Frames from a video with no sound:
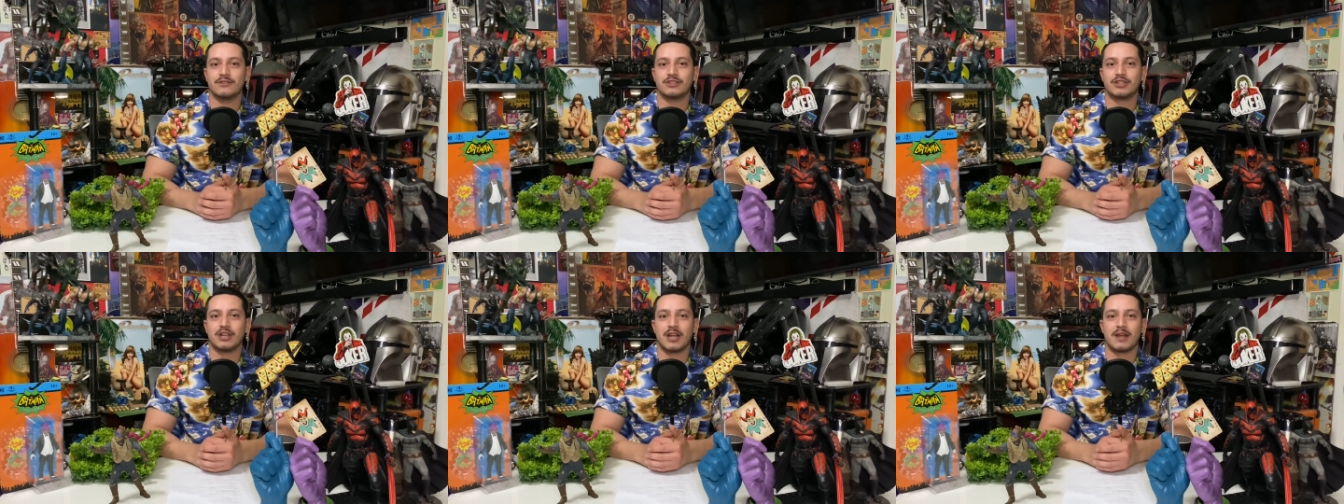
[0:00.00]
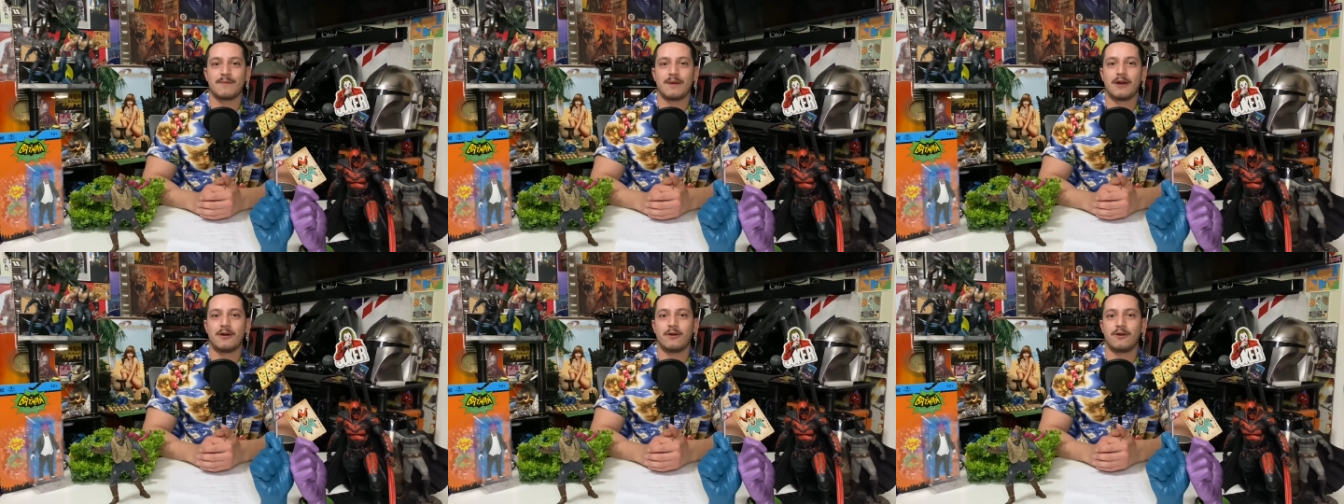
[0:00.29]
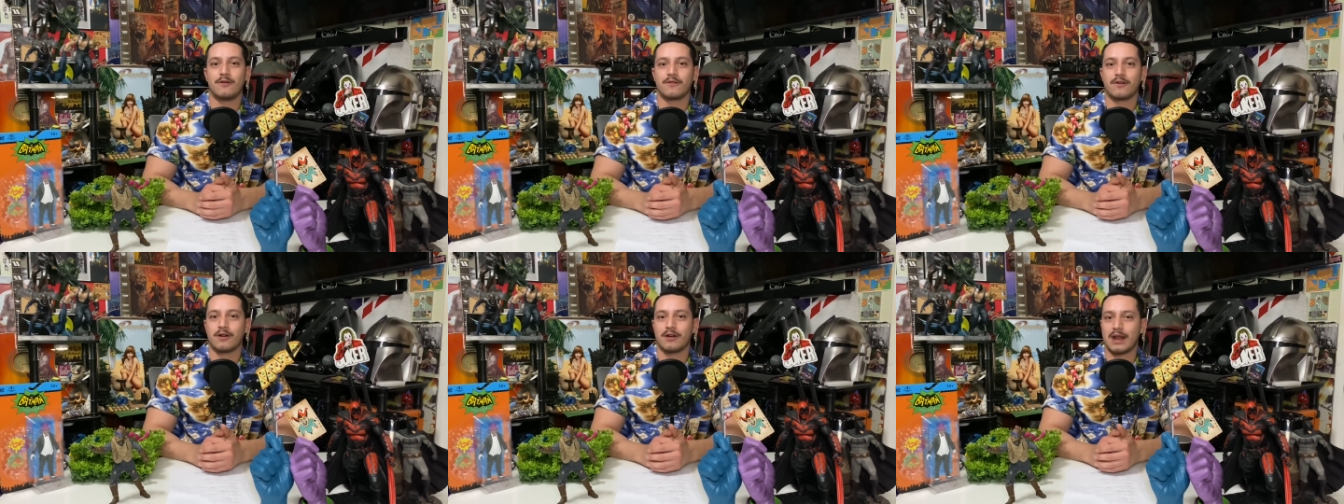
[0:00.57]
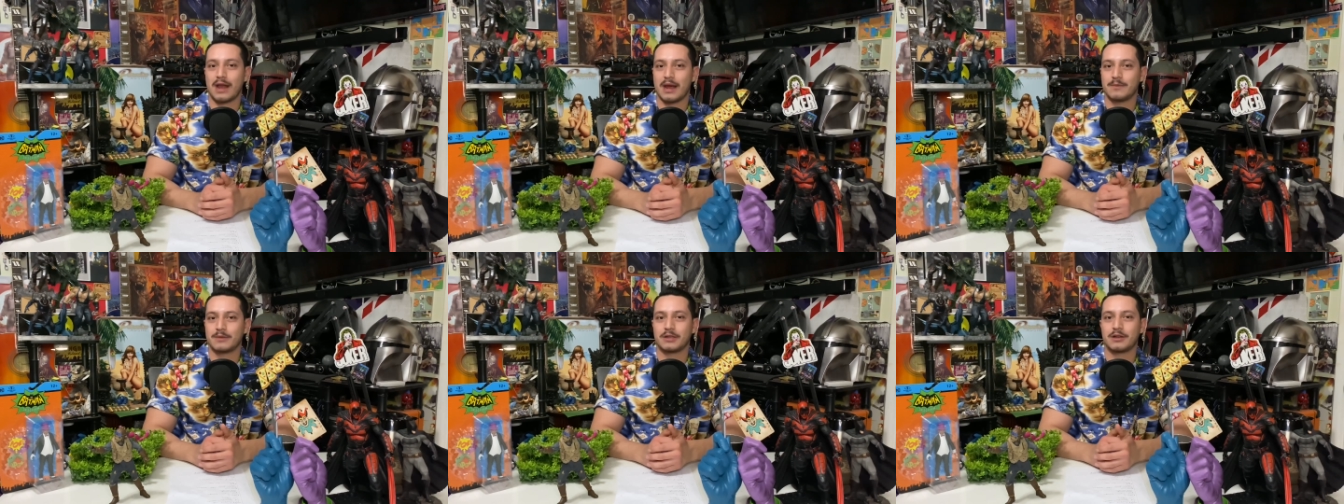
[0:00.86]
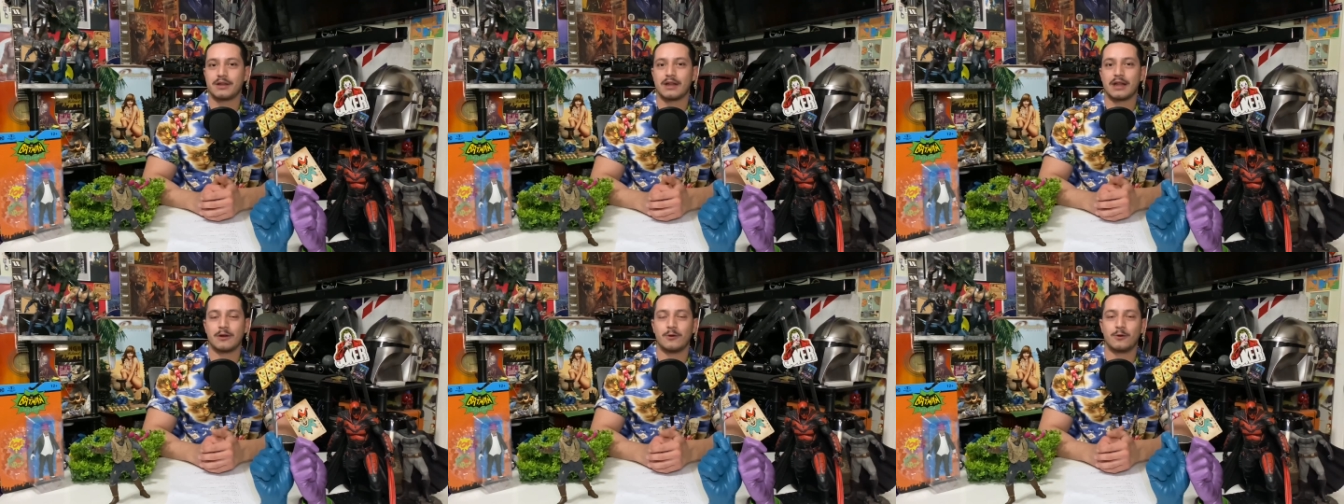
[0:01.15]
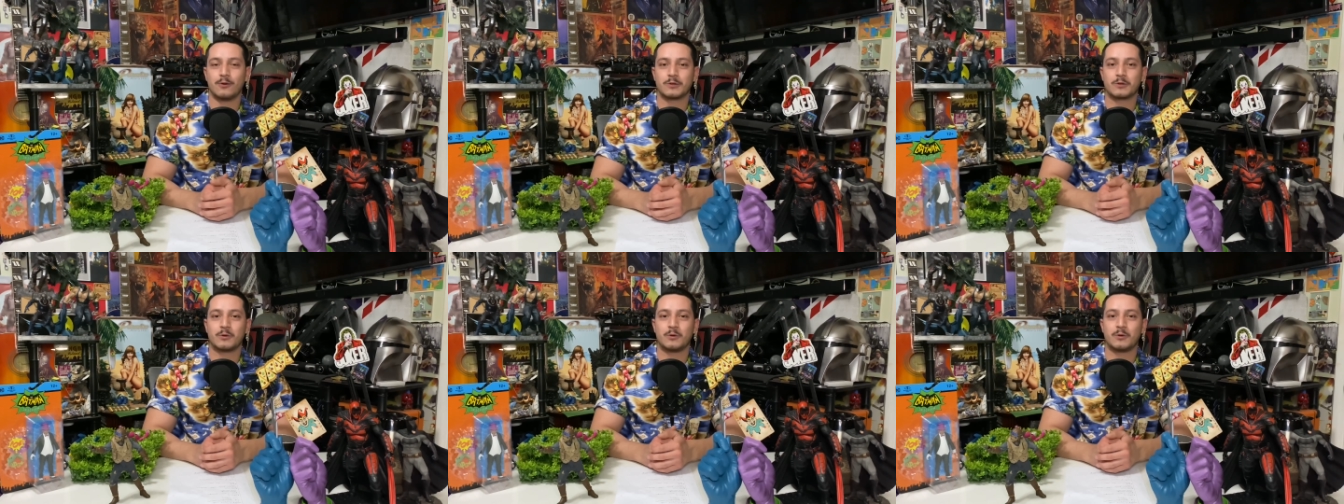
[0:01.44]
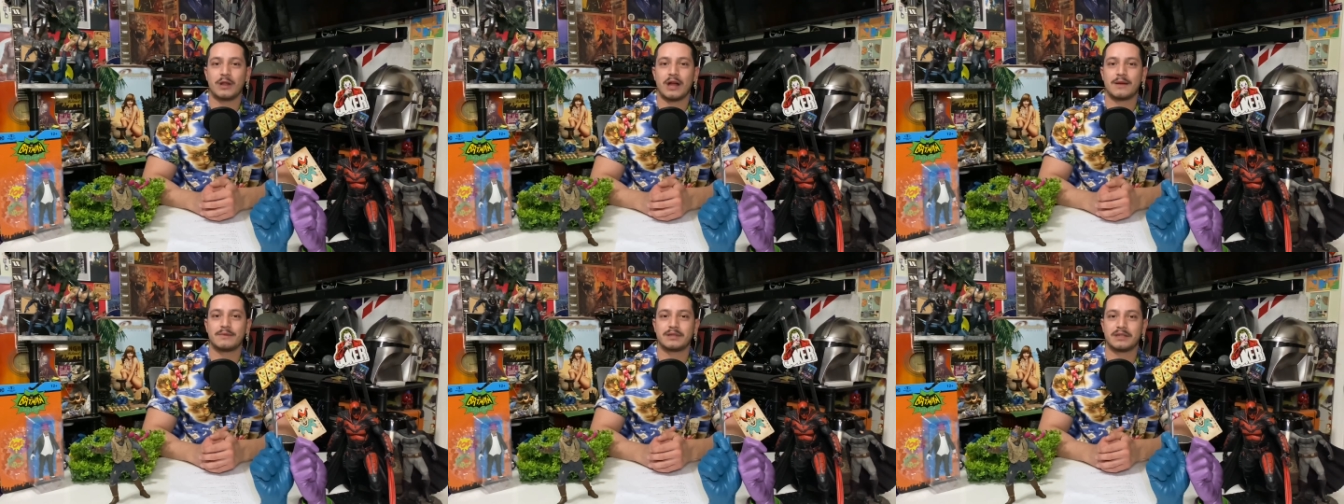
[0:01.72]
Check them out over on Amazon at Old School
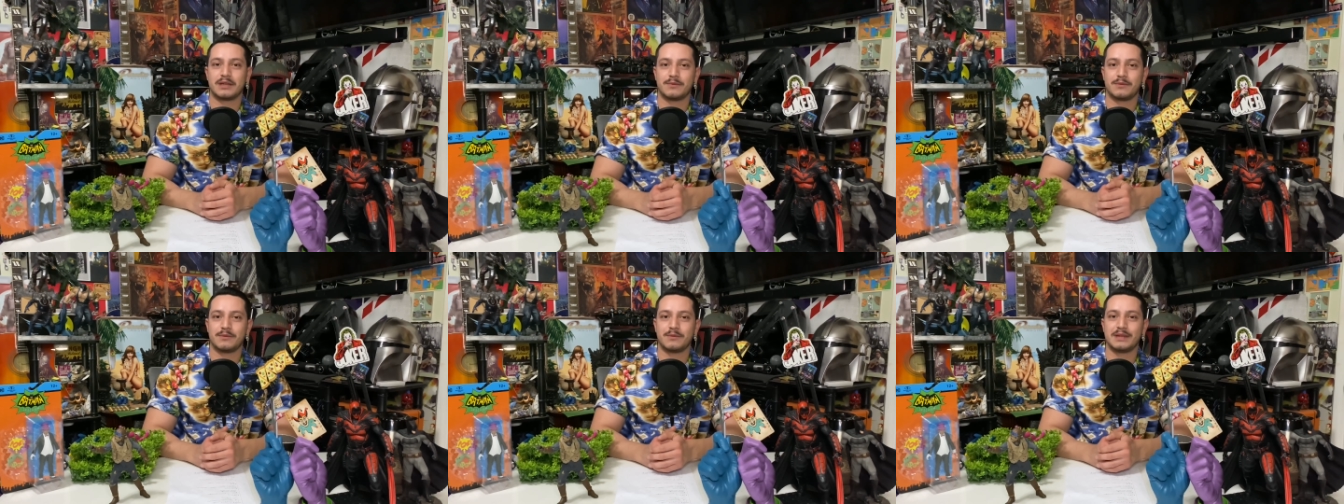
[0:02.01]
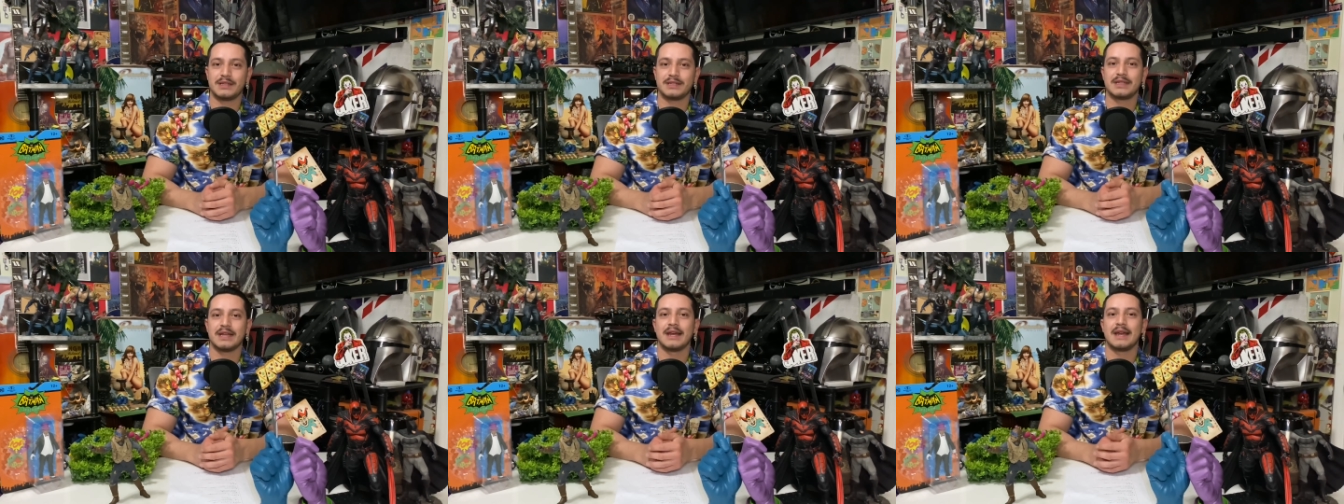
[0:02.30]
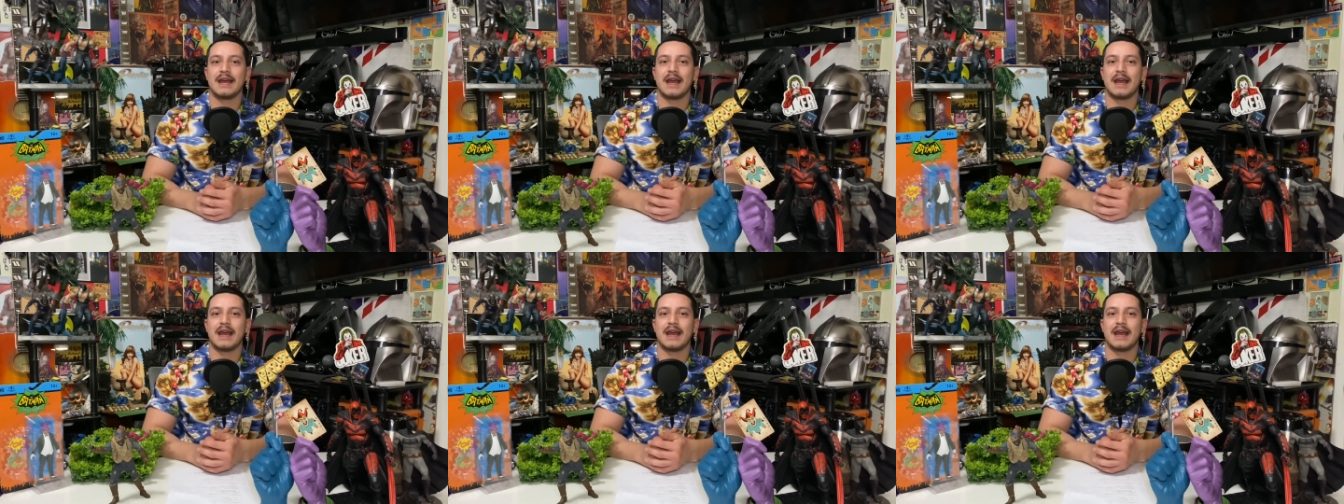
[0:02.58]
Lab Supplements